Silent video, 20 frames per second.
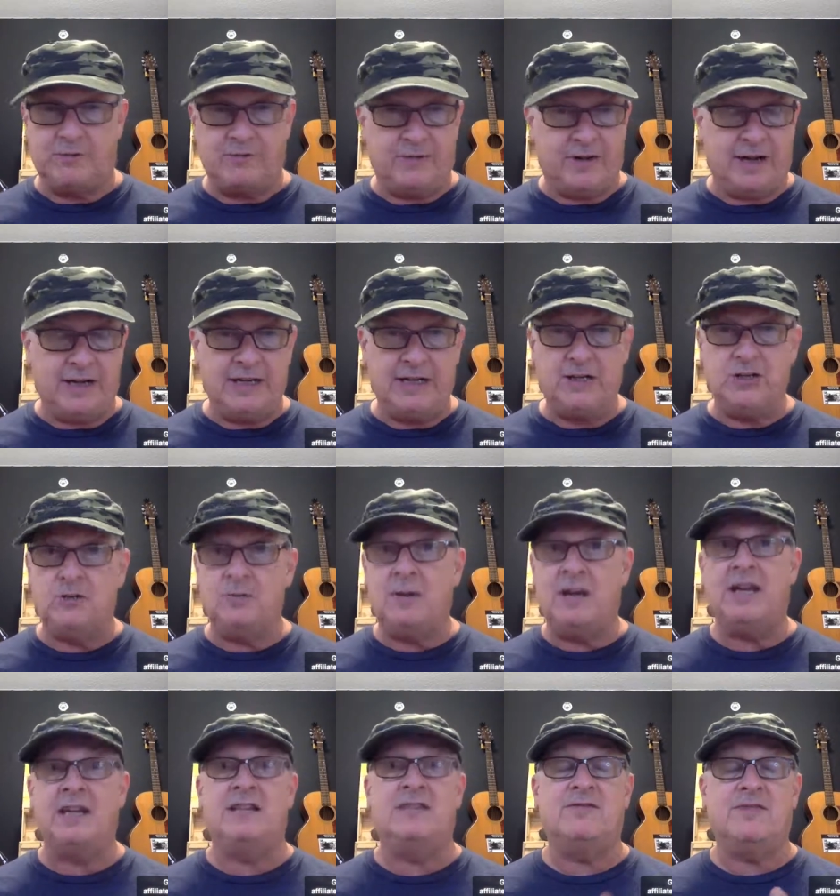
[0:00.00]
finding
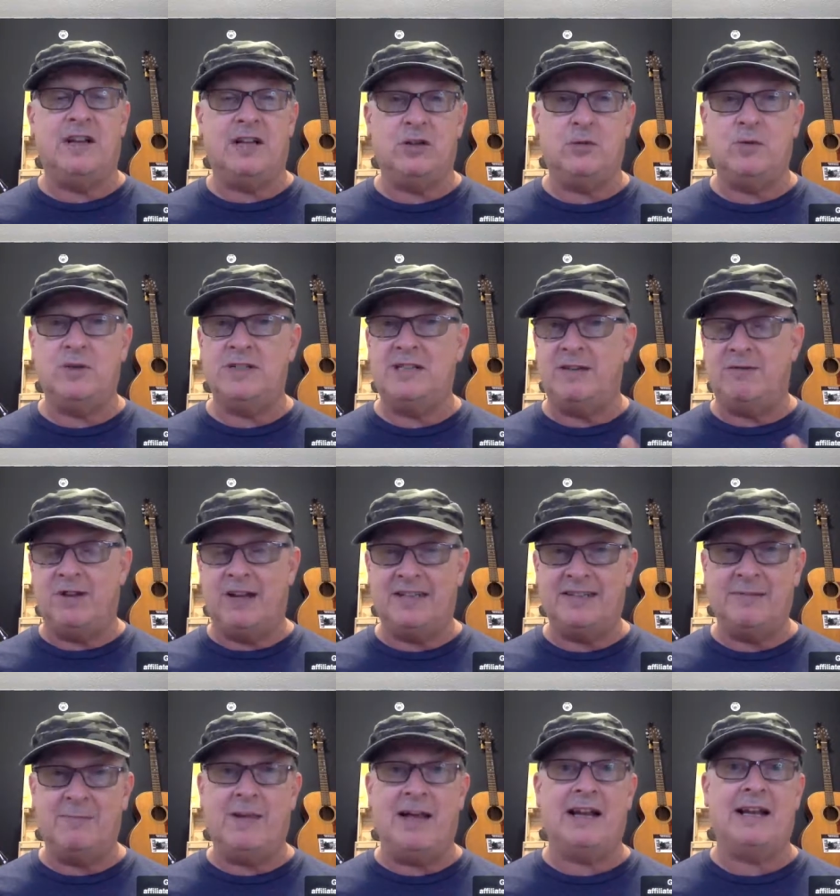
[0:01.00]
domains, find the ones that have
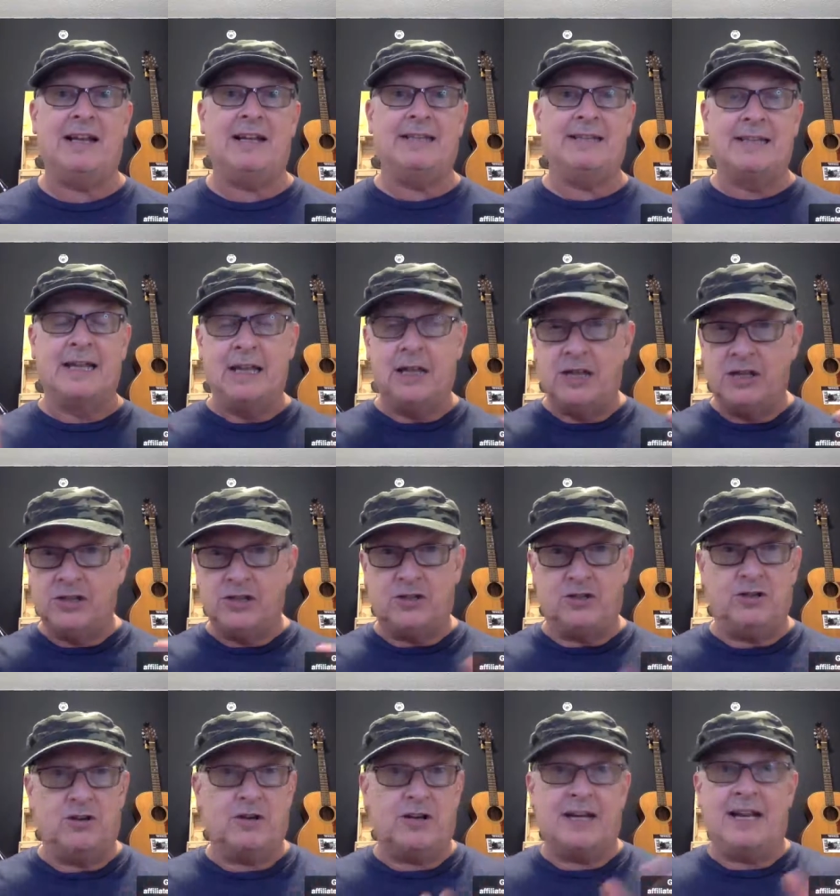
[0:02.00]
lots of backlinks.
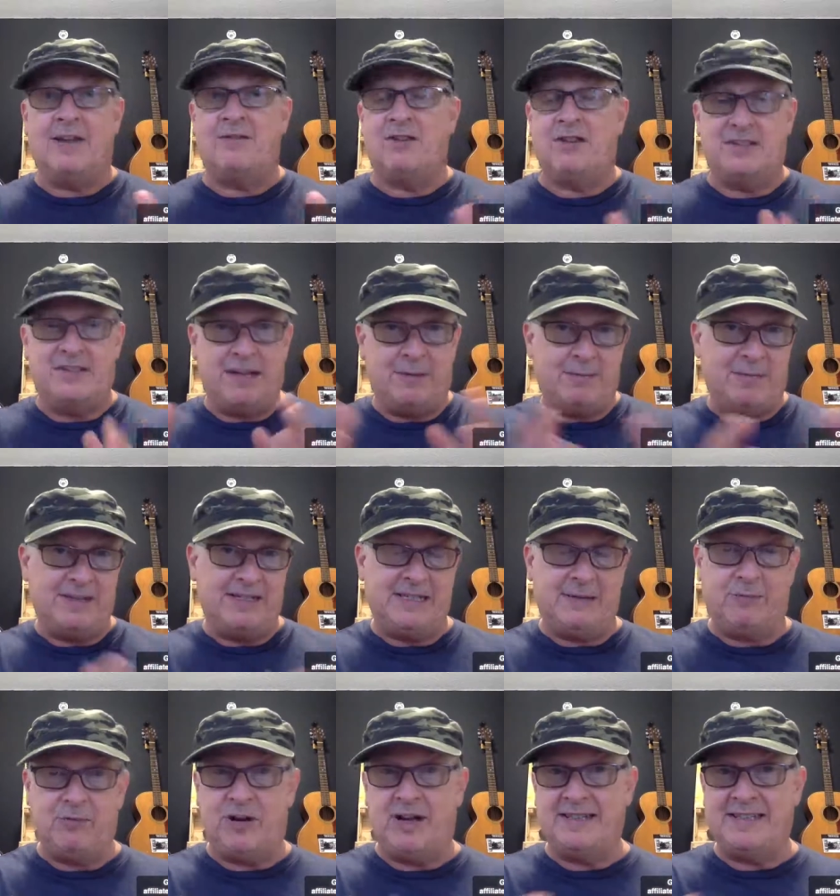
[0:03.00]
So you're going to have a
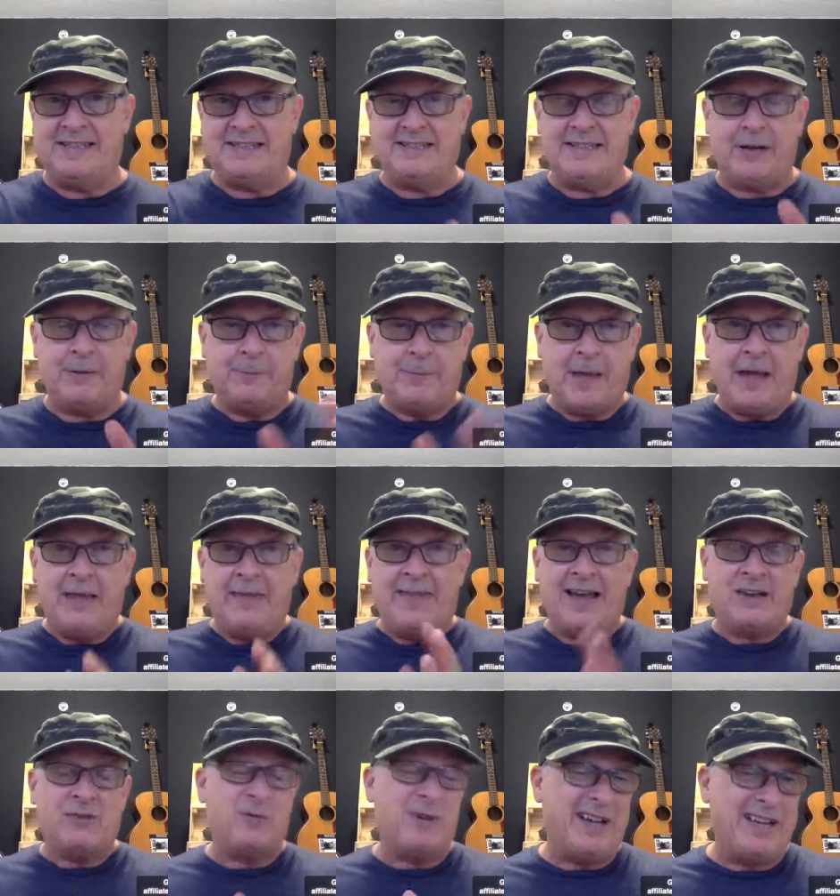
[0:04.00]
step-by-step process. Now,
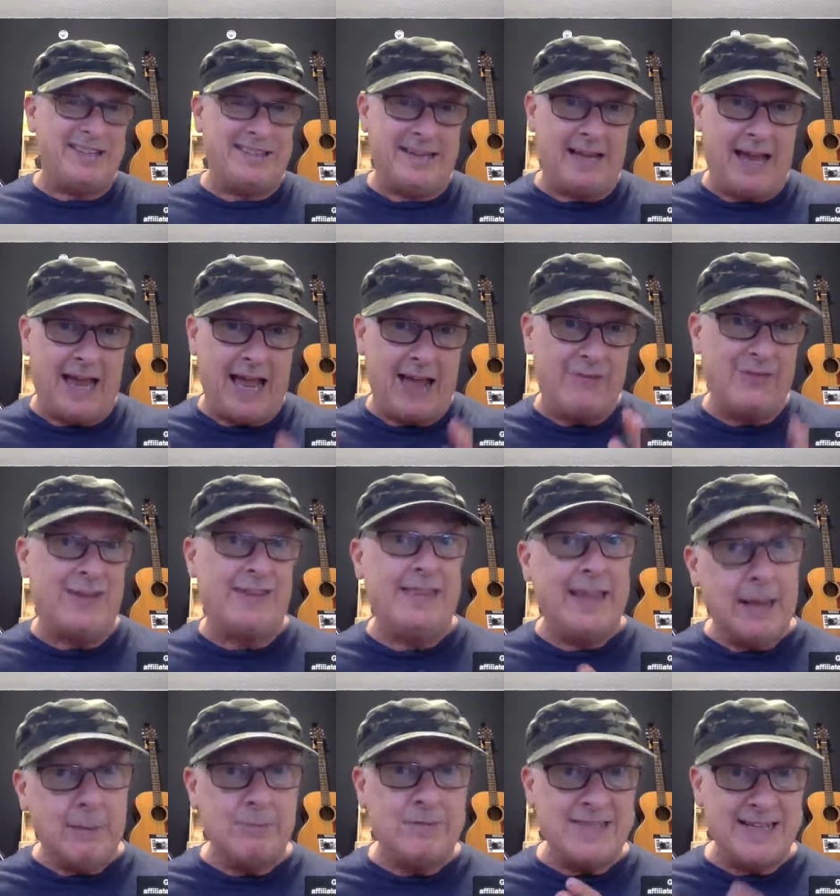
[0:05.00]
that's why I say having
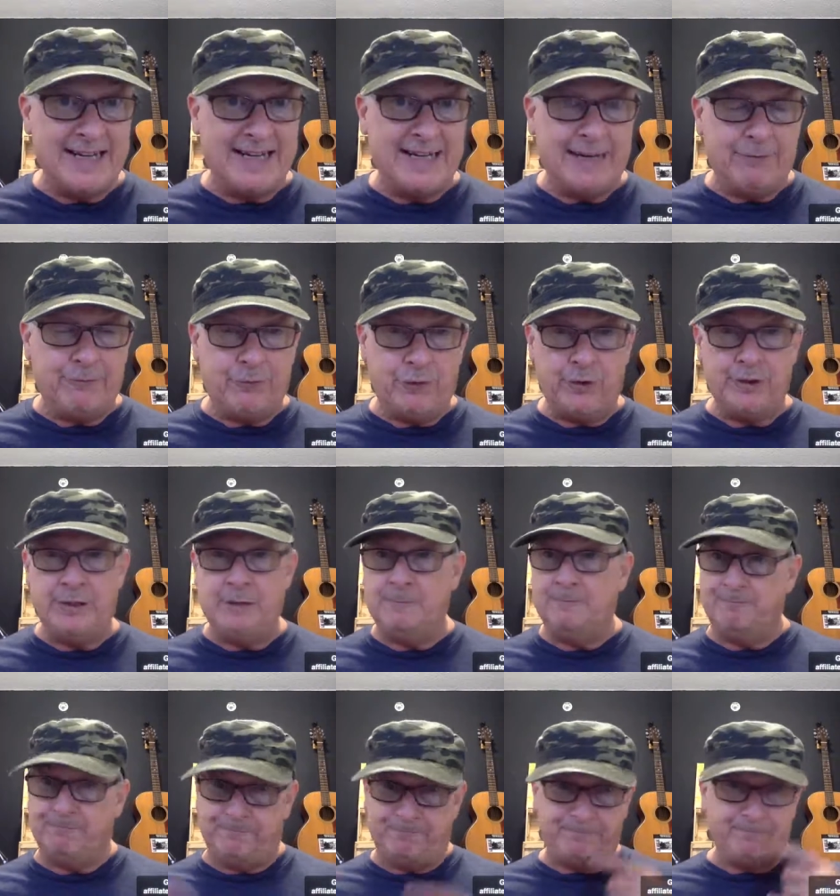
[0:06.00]
them set it up for you
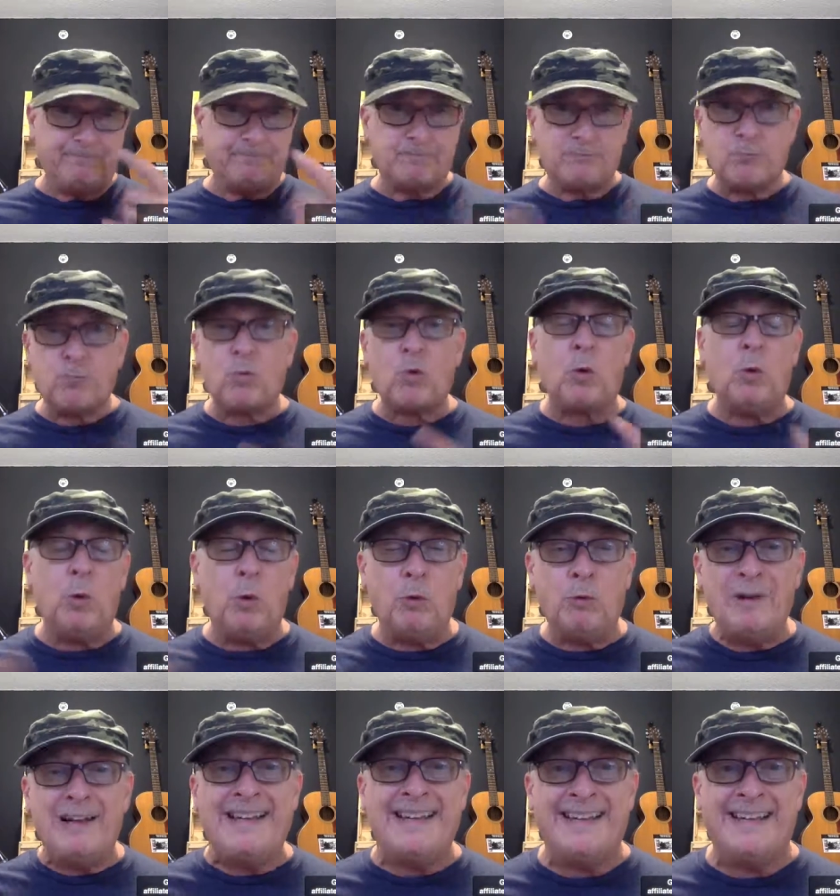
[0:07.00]
will
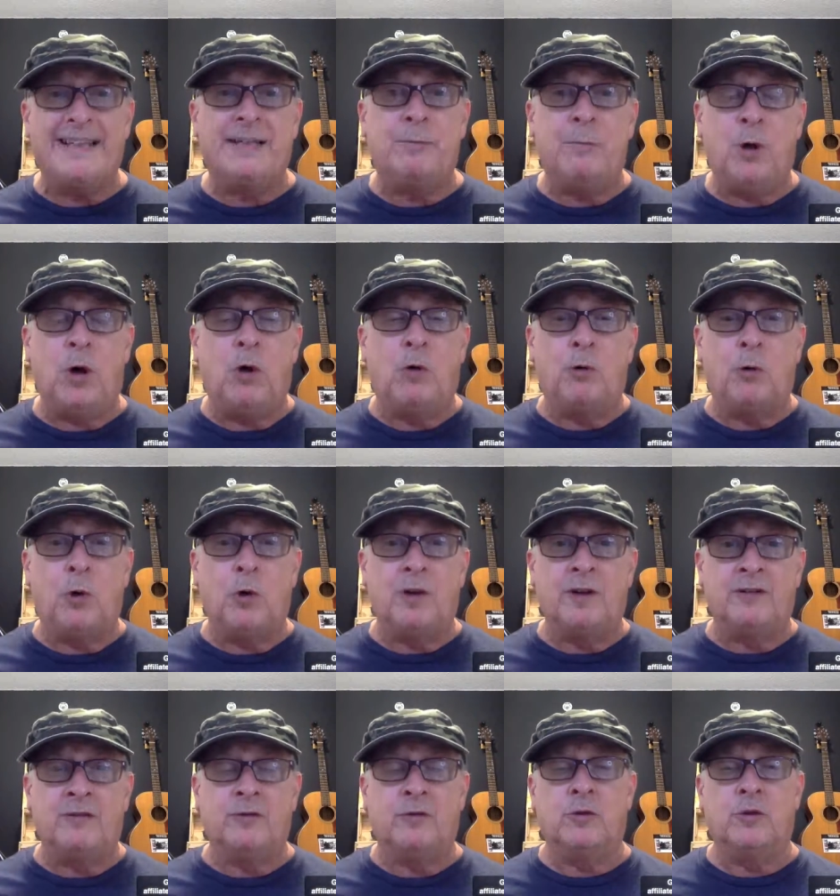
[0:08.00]
really get the ball
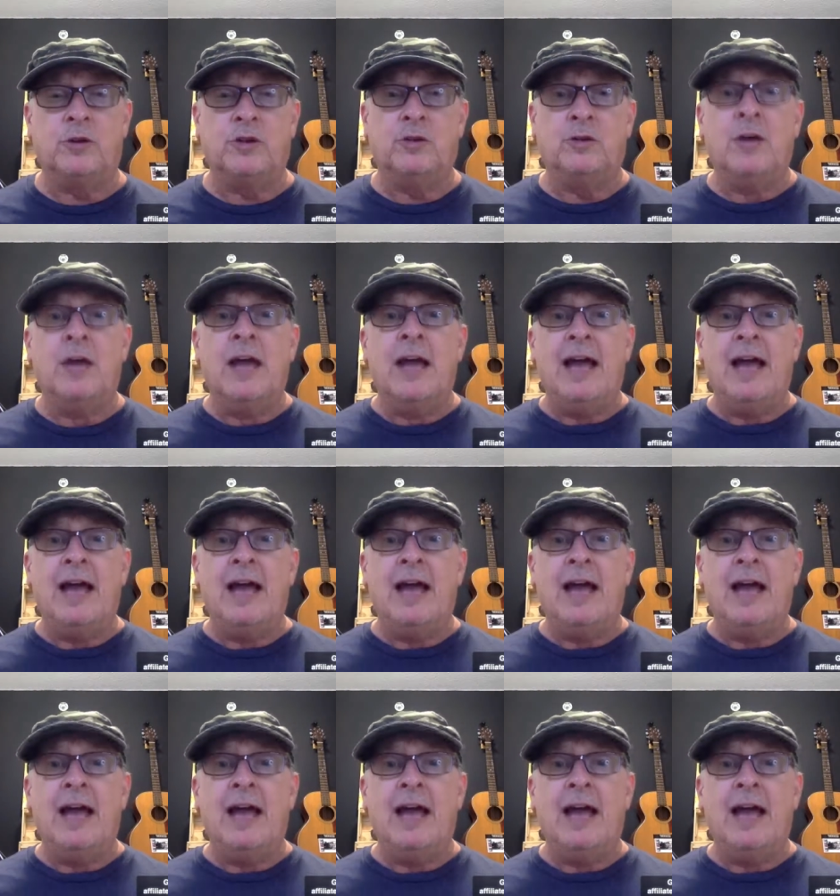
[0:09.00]
rolling for you.